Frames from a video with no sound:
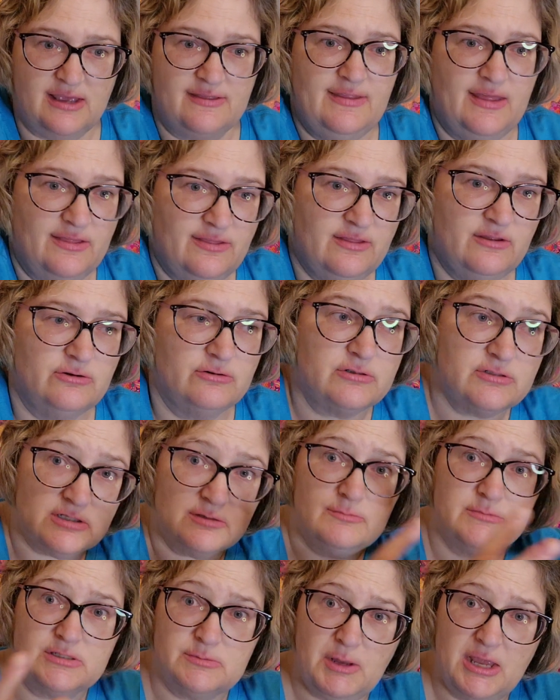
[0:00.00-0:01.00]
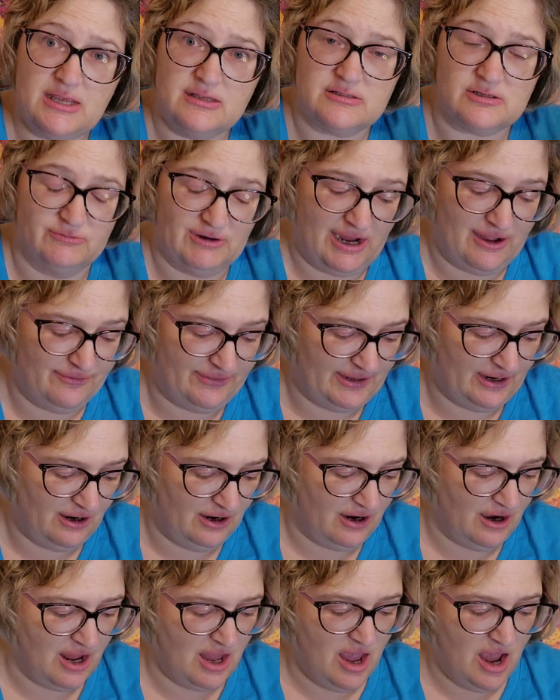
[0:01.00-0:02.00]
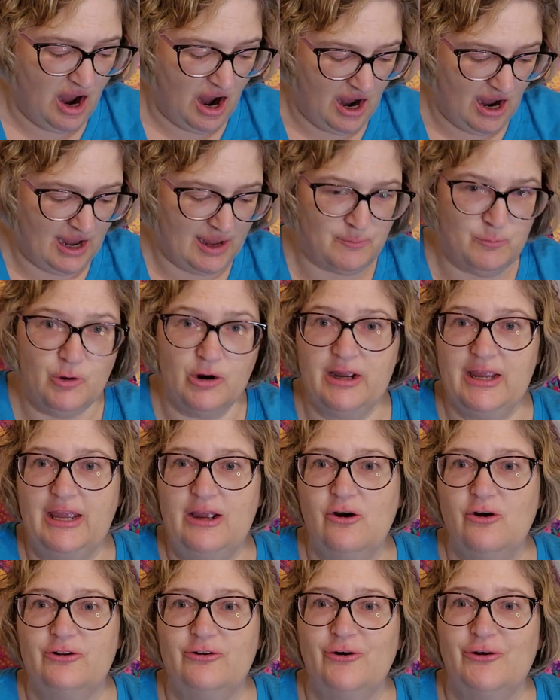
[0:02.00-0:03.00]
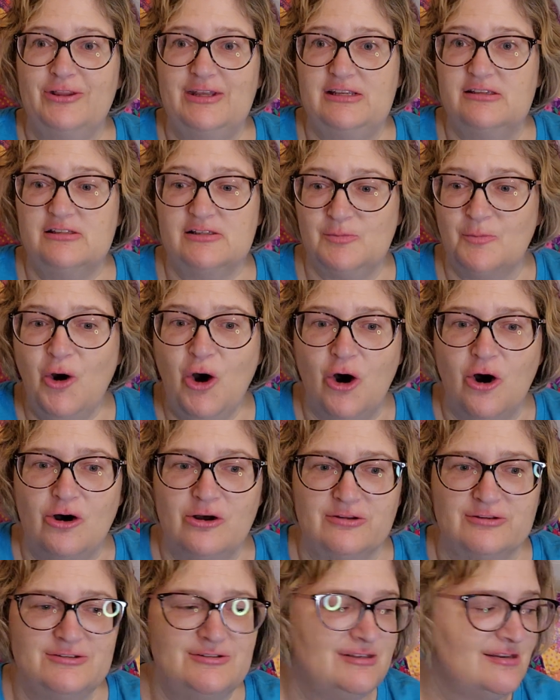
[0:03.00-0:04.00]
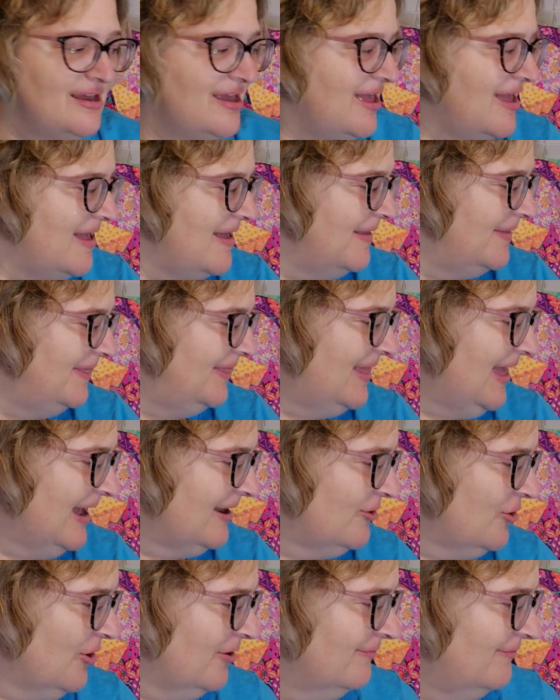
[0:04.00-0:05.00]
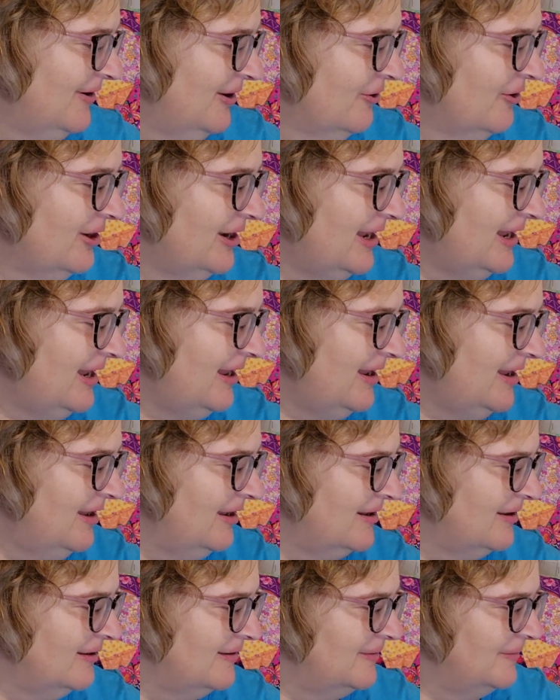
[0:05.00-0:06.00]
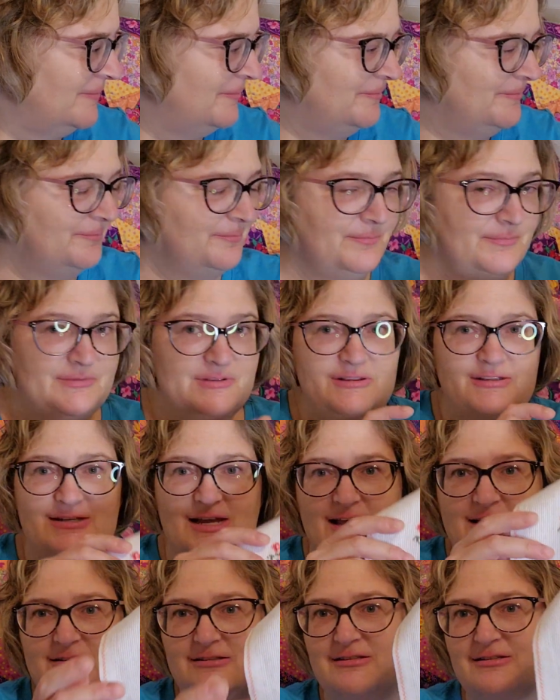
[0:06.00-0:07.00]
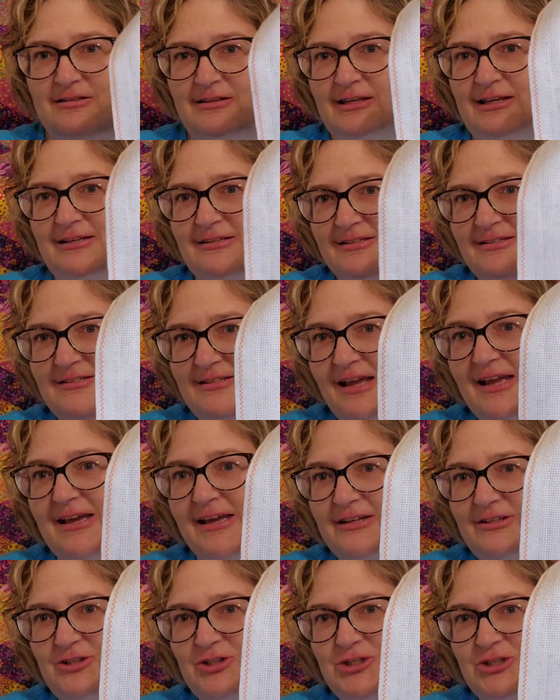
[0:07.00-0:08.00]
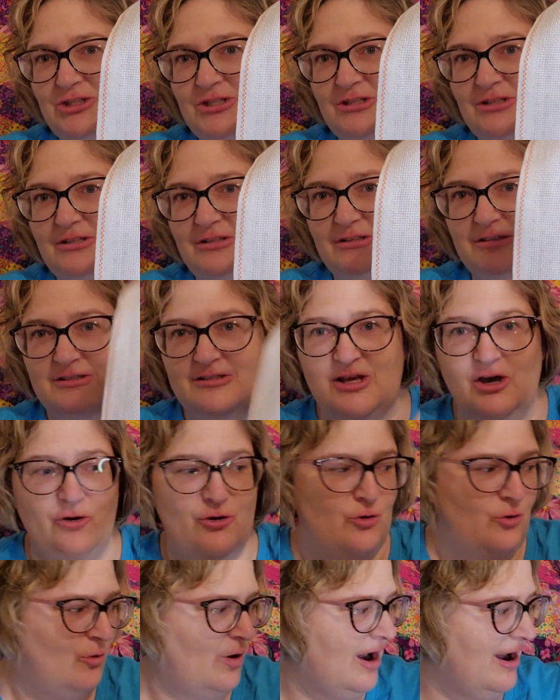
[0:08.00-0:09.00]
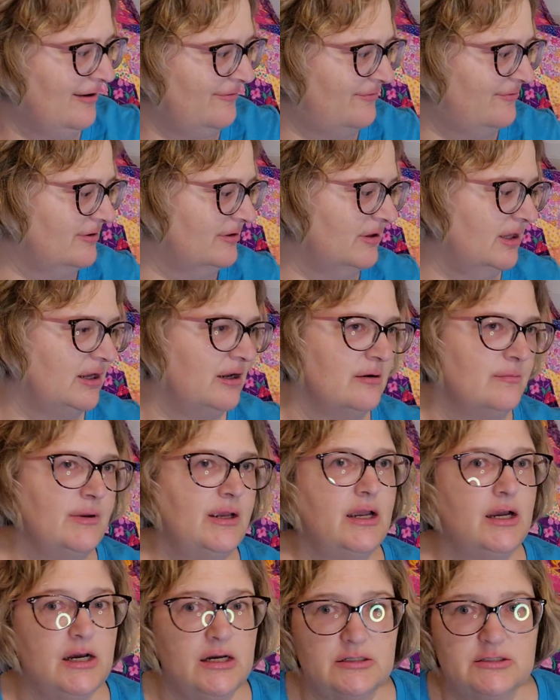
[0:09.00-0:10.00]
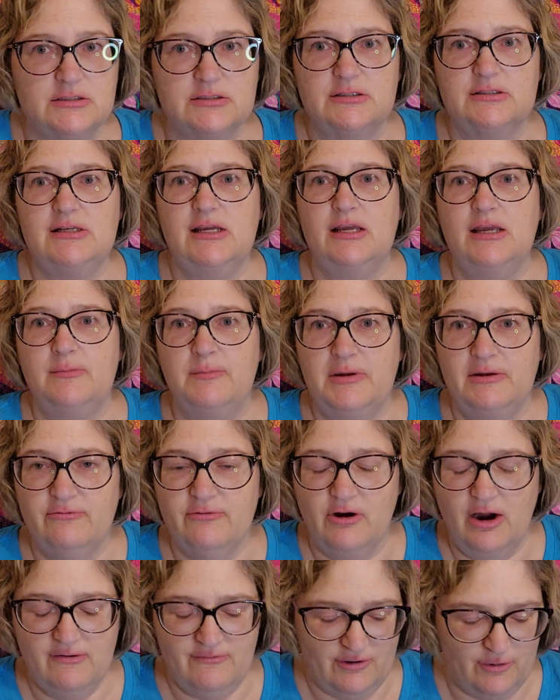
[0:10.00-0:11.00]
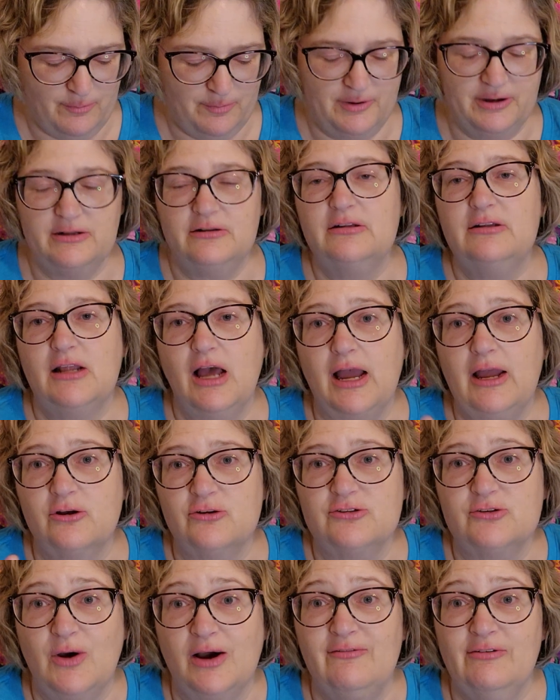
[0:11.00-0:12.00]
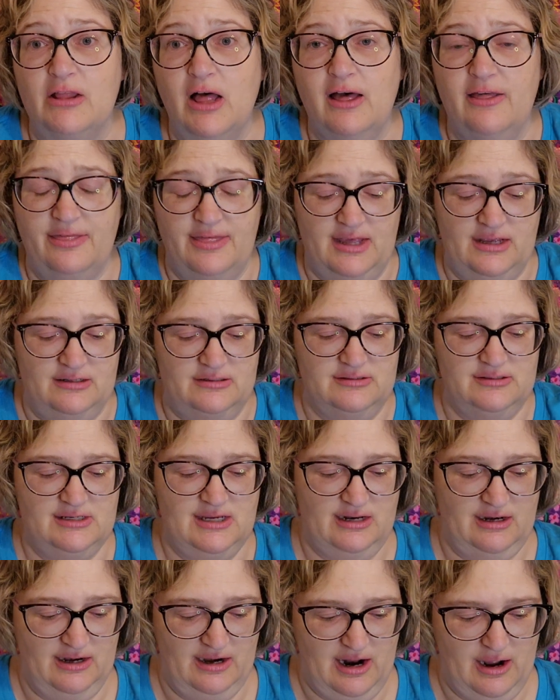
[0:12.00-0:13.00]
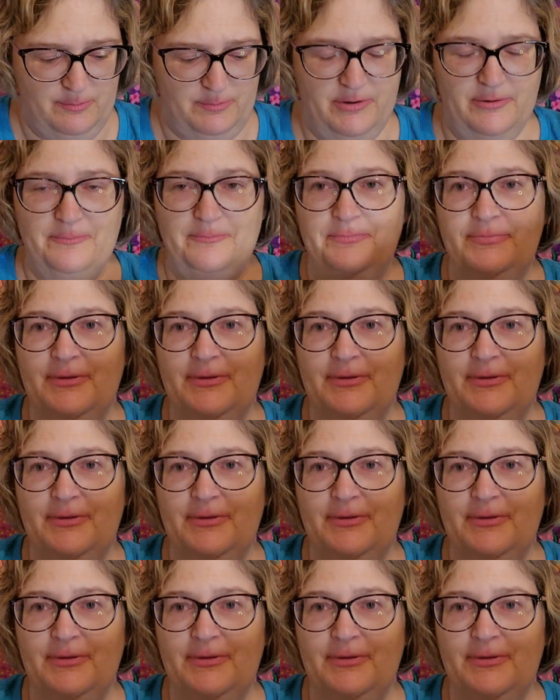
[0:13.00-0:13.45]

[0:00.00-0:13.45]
and then there's some space around there. I'm working on all these smalls that are very densely stitched, so I feel like, oh my gosh, it's taking me forever, but I also have a lot of things kitted up.